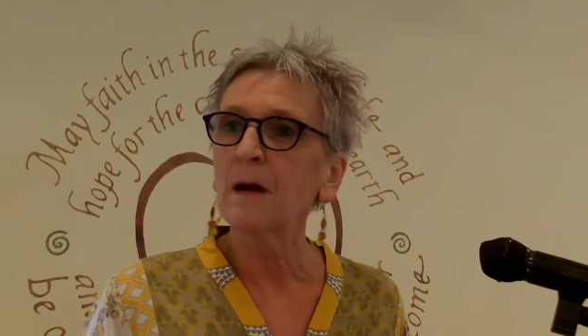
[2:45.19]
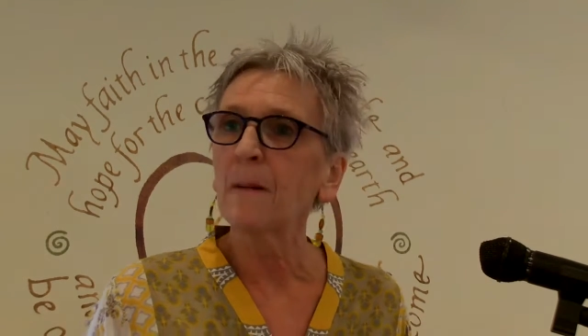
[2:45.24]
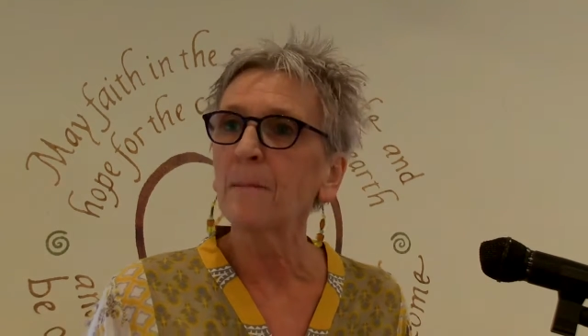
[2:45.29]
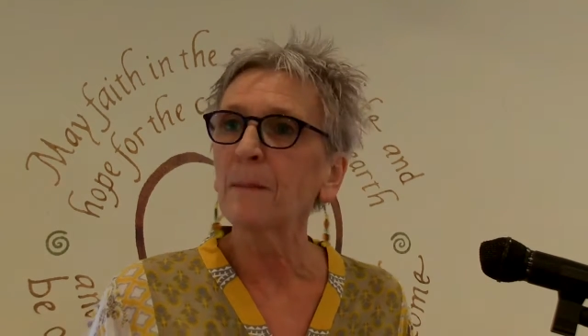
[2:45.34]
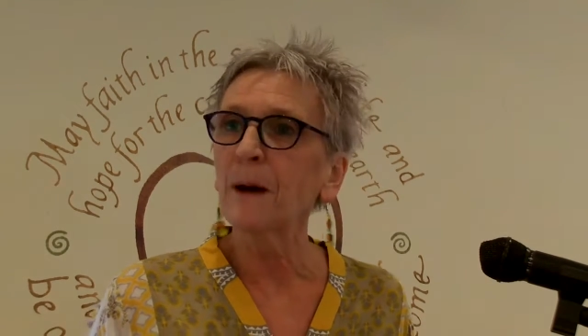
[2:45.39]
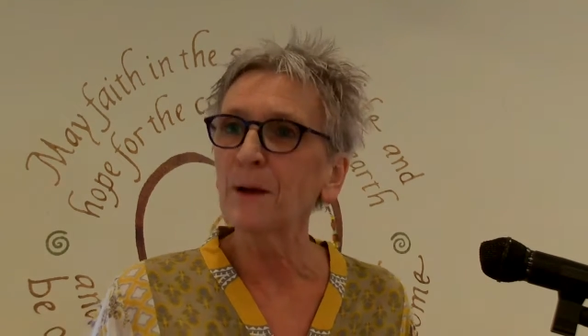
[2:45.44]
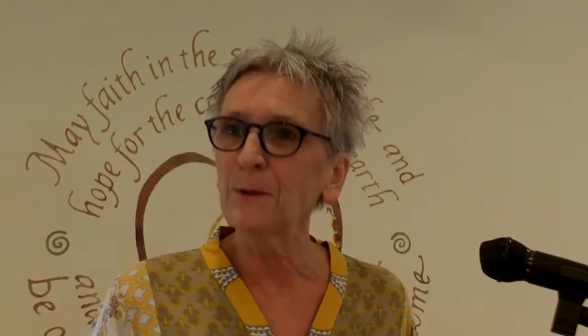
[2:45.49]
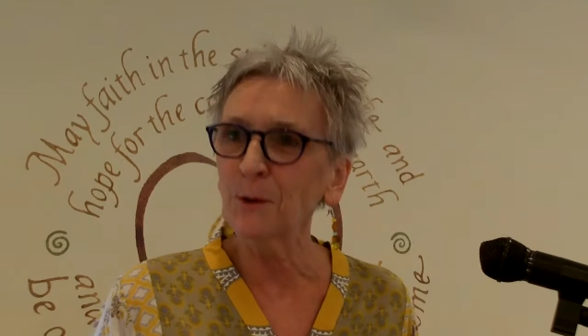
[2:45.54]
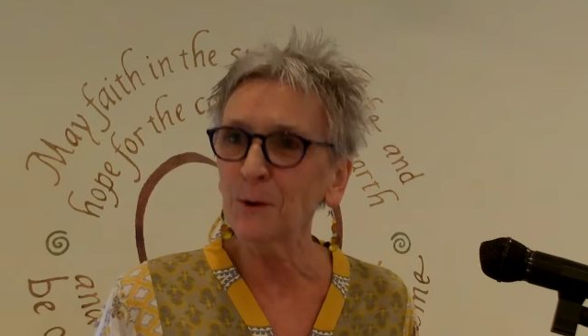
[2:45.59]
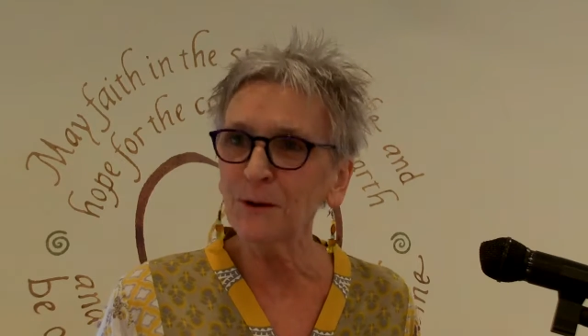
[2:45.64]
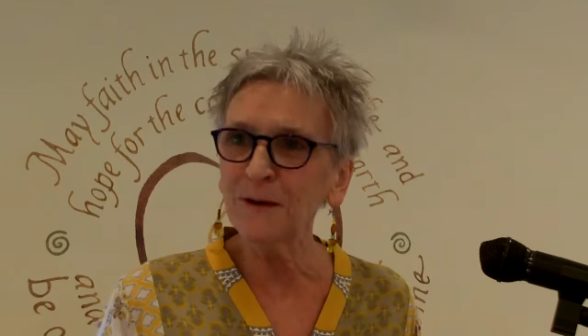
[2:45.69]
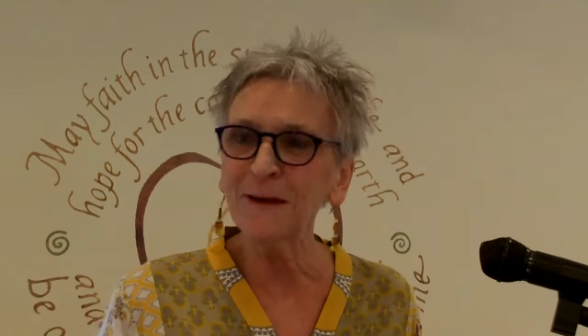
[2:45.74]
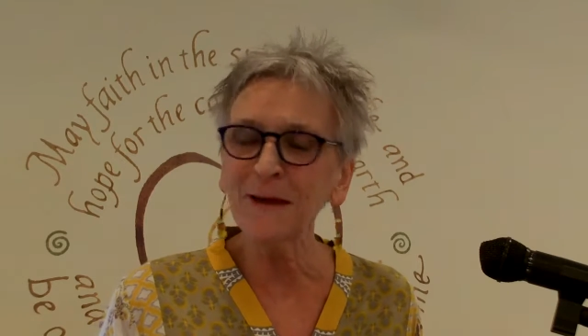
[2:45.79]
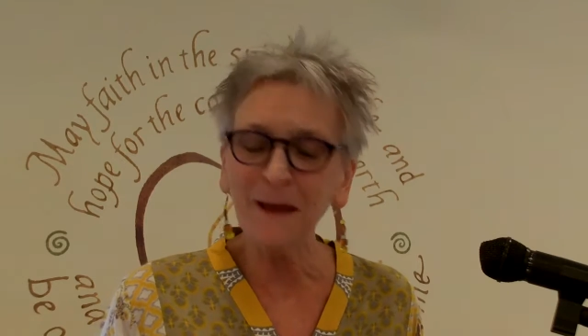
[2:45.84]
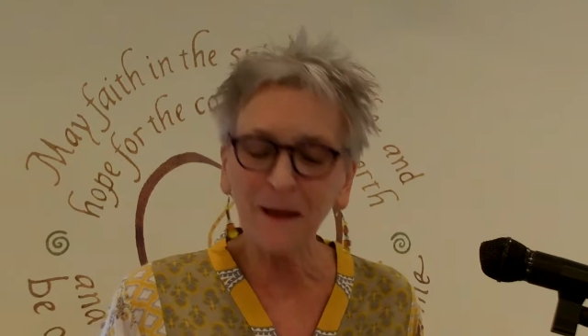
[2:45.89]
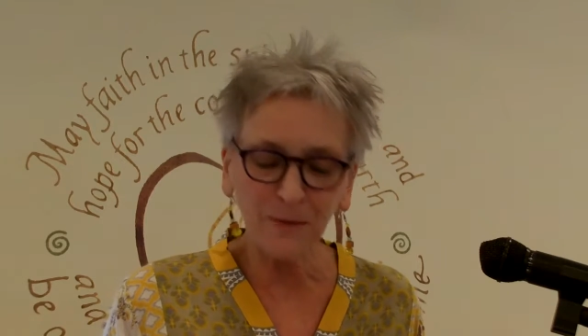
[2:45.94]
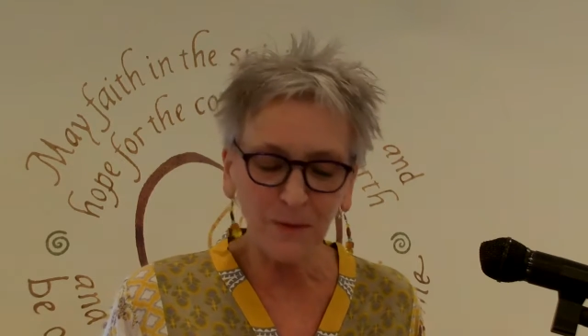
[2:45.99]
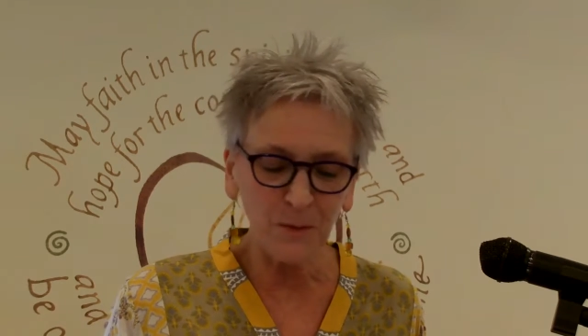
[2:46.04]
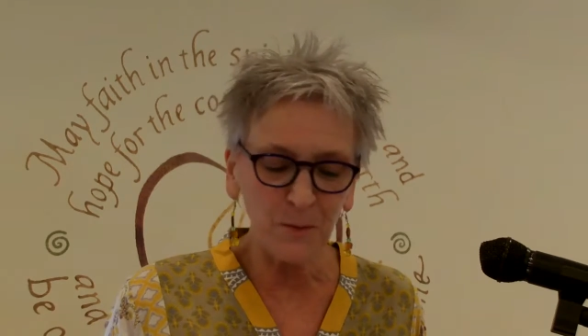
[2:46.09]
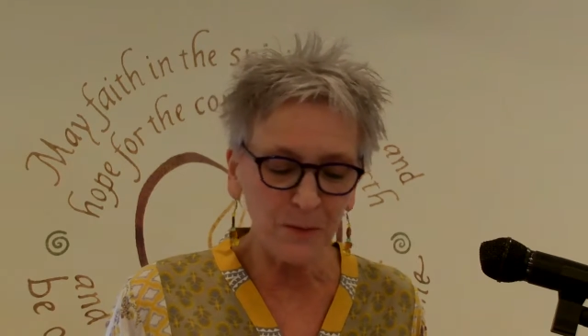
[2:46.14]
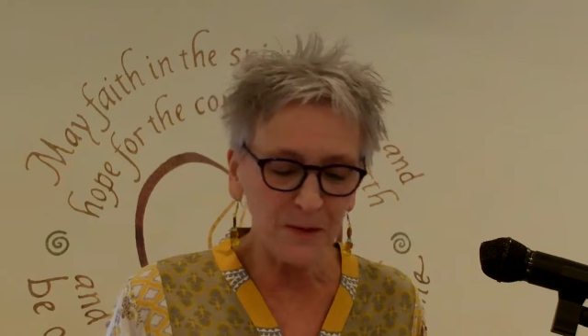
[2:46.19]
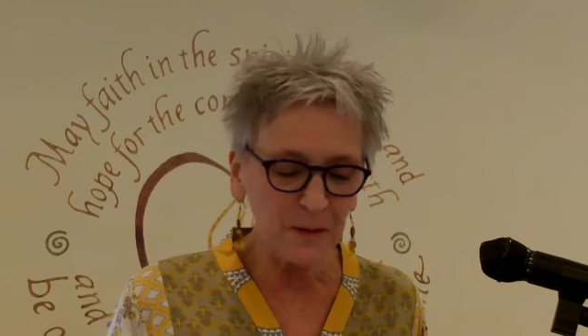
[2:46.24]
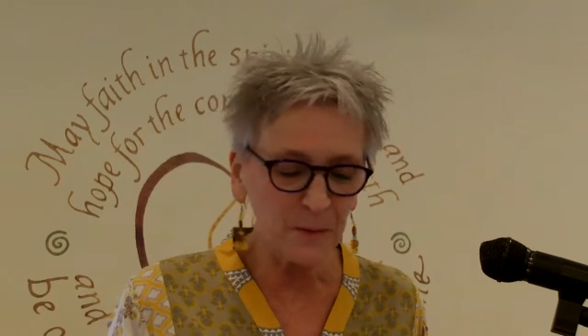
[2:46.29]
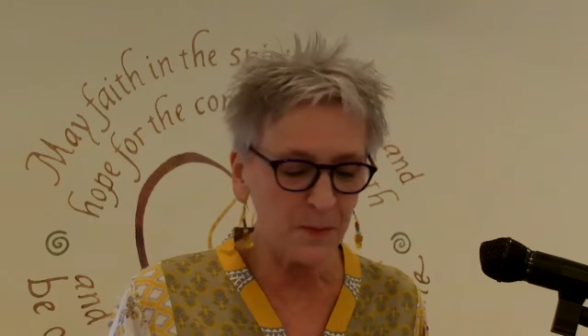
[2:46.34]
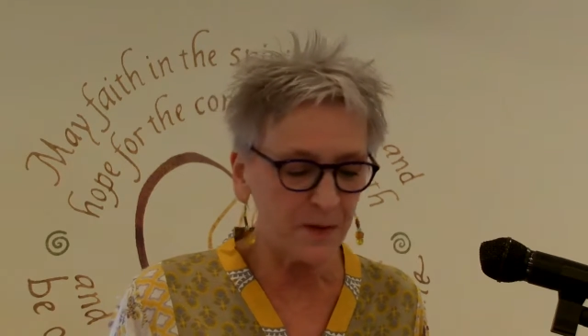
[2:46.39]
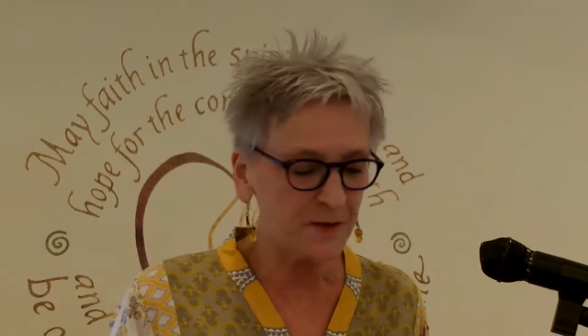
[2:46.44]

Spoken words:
by looking at the big